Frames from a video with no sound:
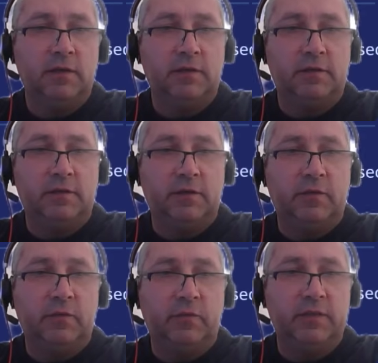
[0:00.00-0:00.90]

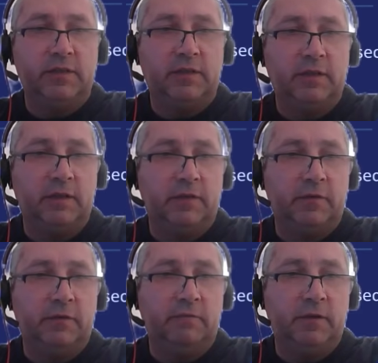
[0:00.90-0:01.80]
So visit
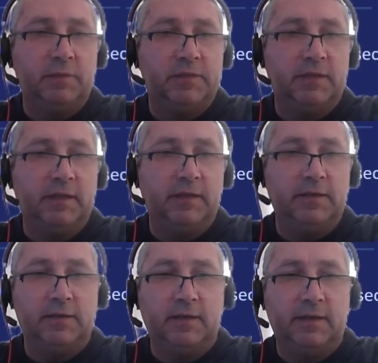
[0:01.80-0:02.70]
our website
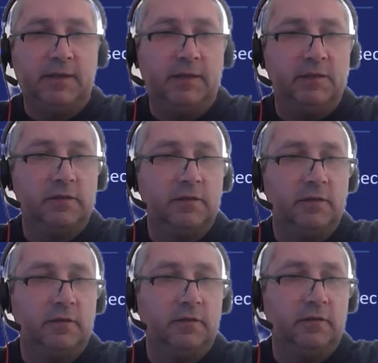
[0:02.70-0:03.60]

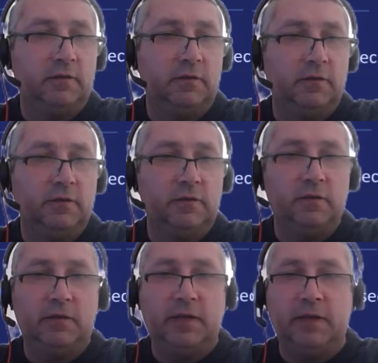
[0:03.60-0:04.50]

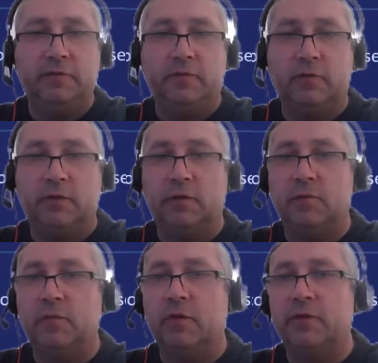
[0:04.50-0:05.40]
insightx.co.uk for
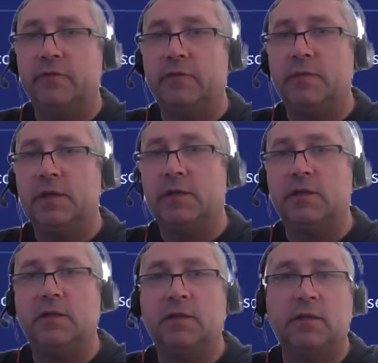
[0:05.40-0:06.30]
more
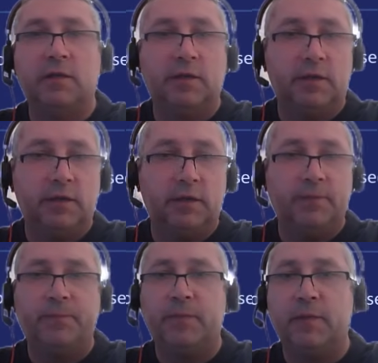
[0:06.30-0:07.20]
information
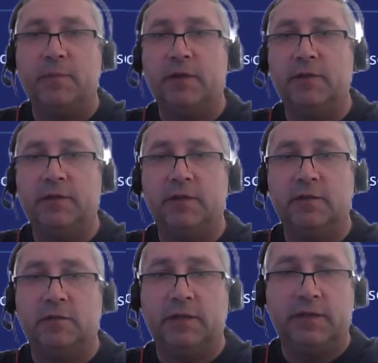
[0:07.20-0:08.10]
about
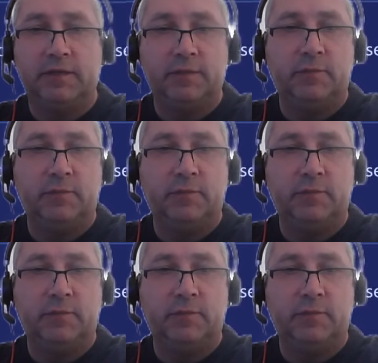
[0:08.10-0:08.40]
this or any other